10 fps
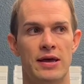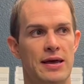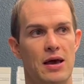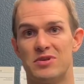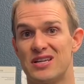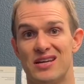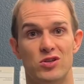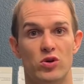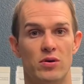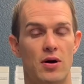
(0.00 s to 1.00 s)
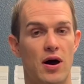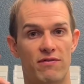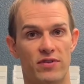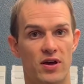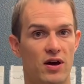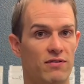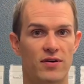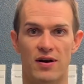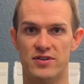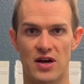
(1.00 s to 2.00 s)
I'm just kind of doing off the cuff,
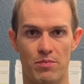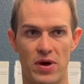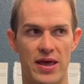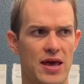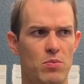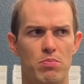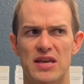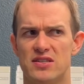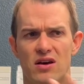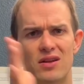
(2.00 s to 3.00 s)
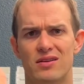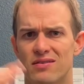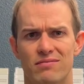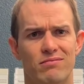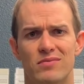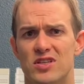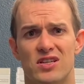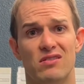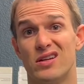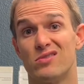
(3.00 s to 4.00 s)
off the top of my head, based on just
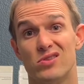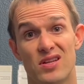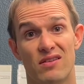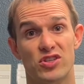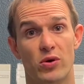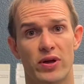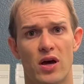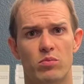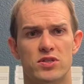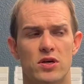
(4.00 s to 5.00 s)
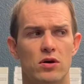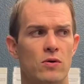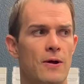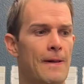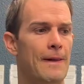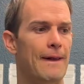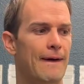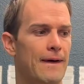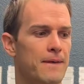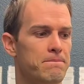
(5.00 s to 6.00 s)
clinical stuff showing up. So
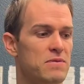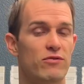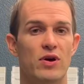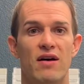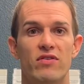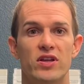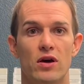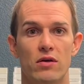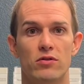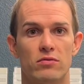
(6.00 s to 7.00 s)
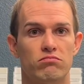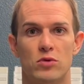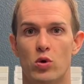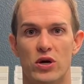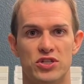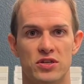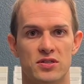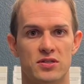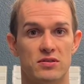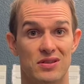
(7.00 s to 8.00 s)
um, if you have any other
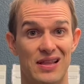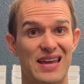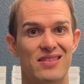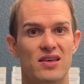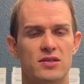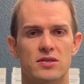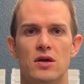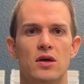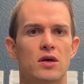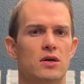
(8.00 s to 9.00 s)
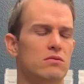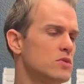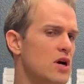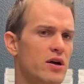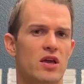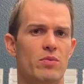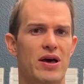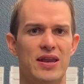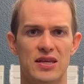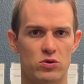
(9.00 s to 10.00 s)
questions like this, talking about
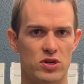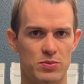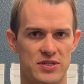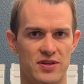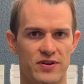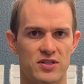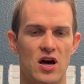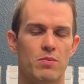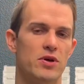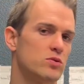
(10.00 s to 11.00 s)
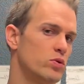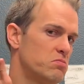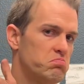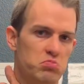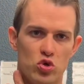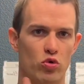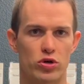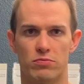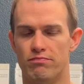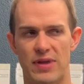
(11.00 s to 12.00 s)
any sort of specific topics with
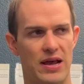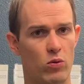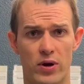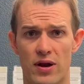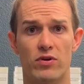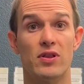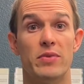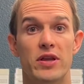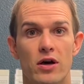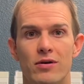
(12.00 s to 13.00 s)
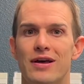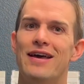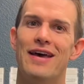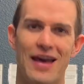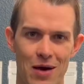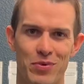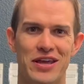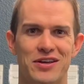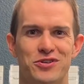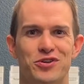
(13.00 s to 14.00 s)
shoulder, neck, whatever, let me know. Happy to
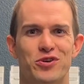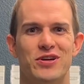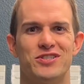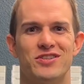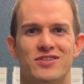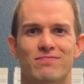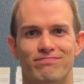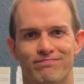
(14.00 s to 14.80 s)
answer your questions.